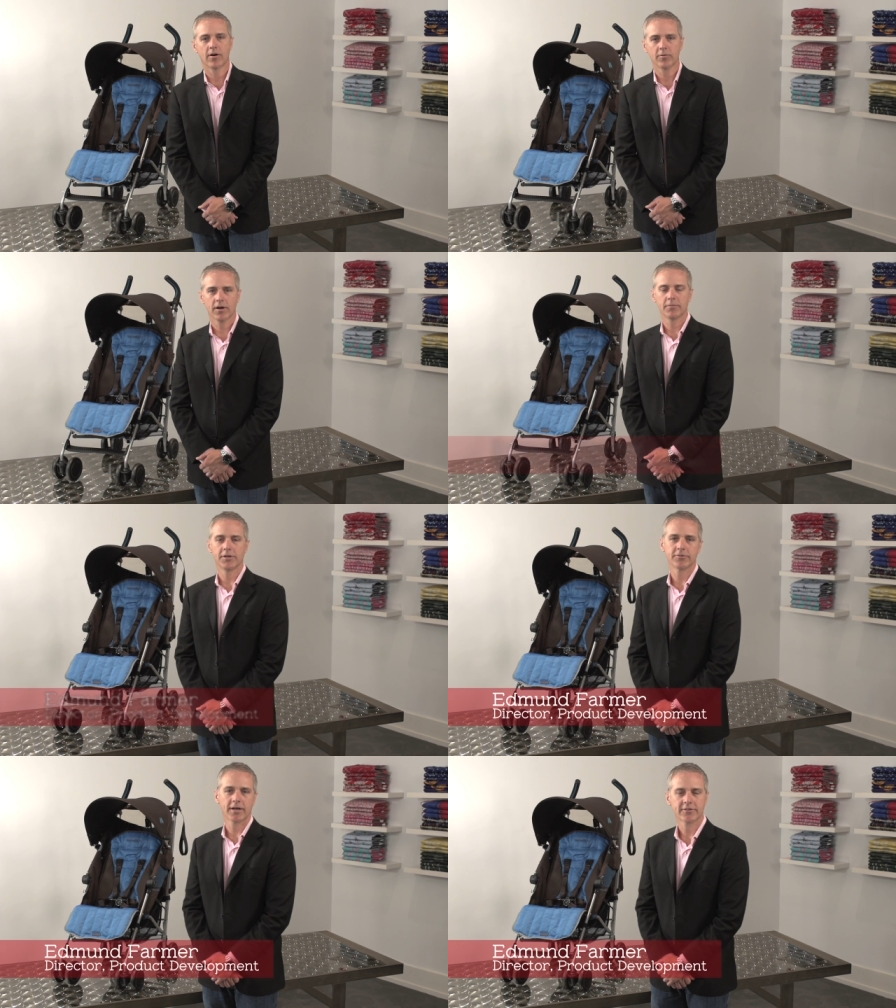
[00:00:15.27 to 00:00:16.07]
I'm
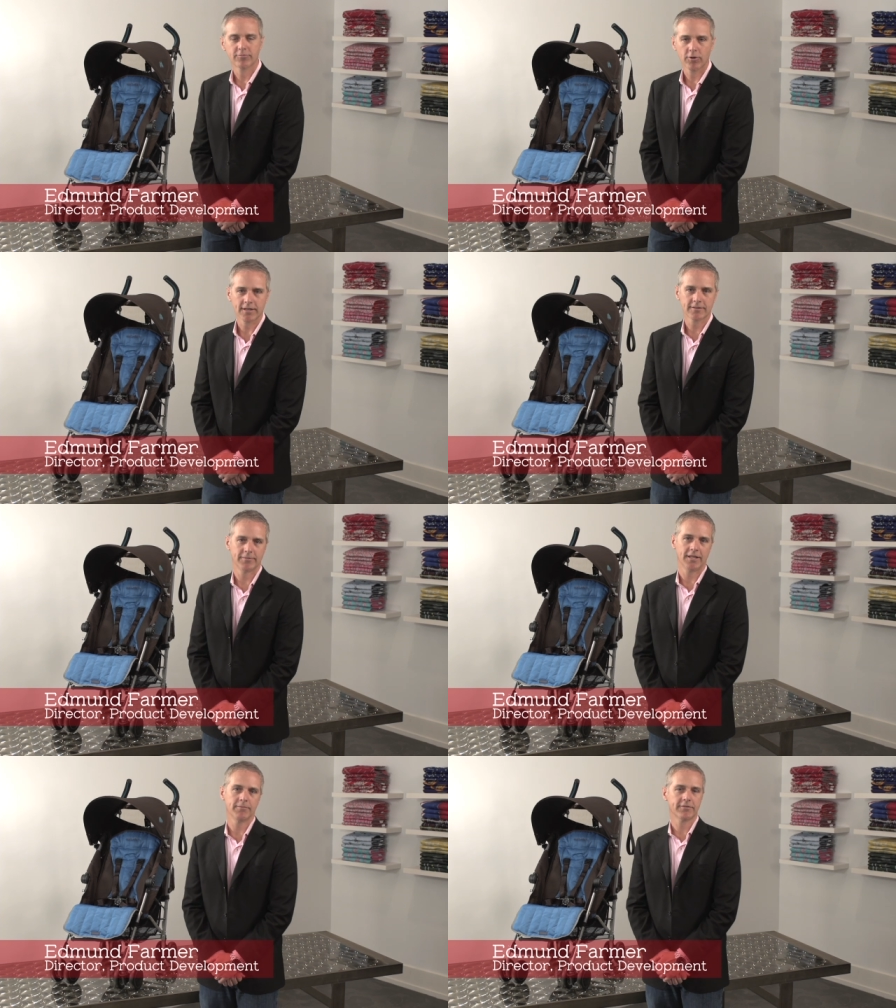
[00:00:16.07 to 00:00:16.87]
the Director of Product
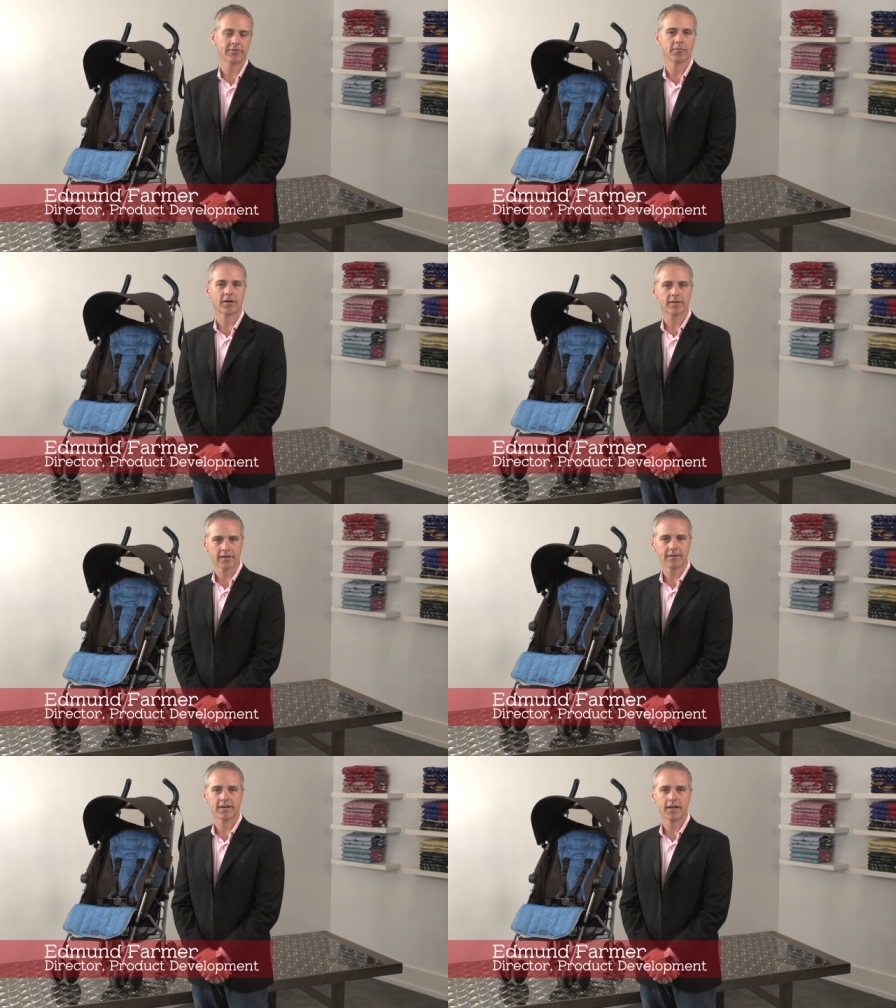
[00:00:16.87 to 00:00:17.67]
Development for
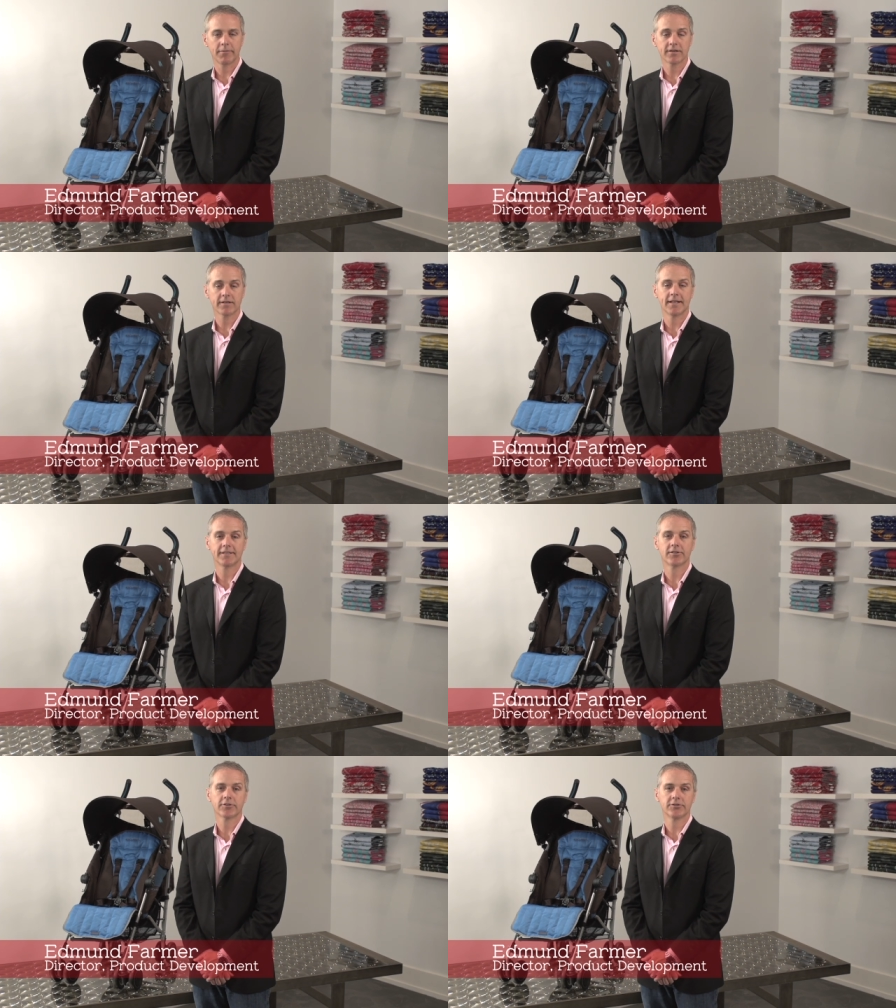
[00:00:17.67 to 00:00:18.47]
Maclaren, and I'm here today
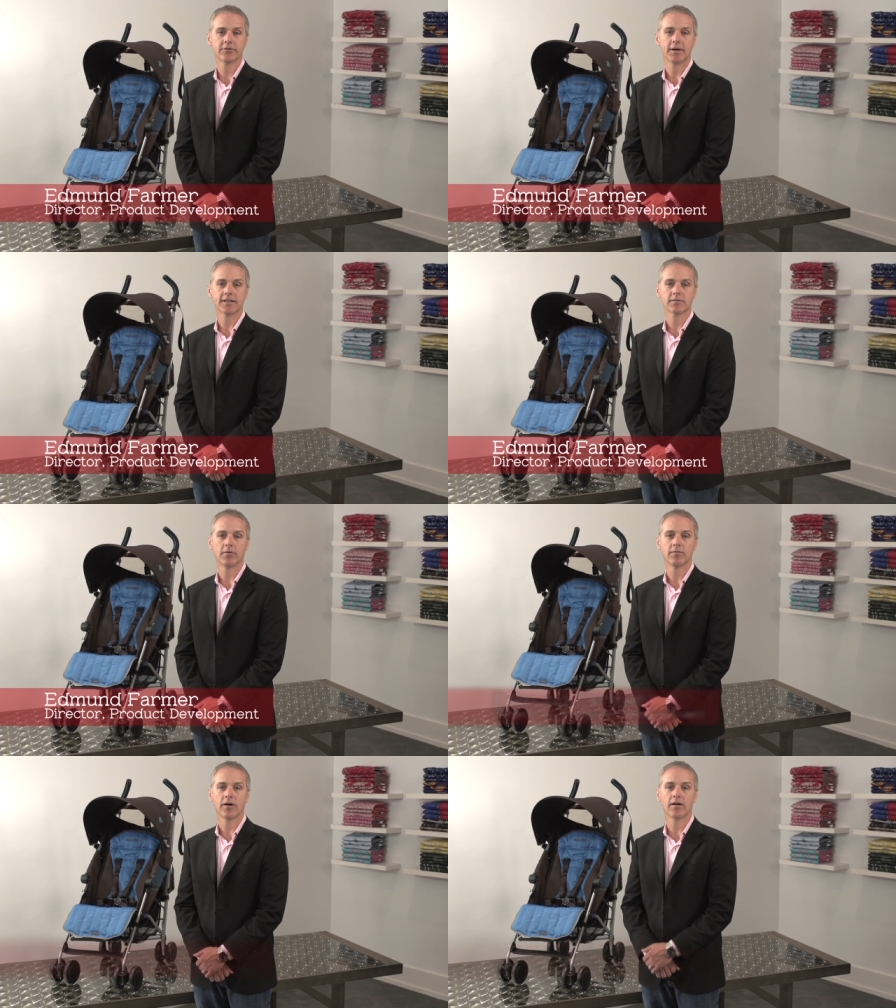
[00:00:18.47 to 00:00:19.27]
to talk to you about
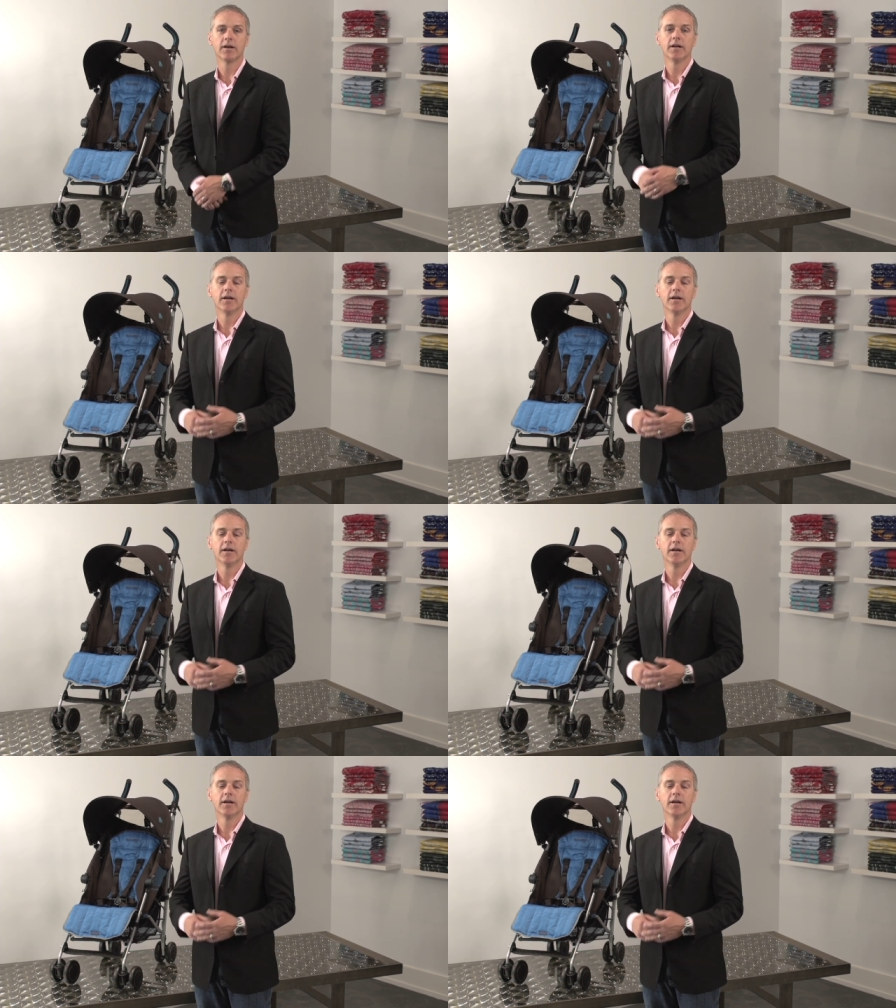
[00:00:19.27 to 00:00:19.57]
some of our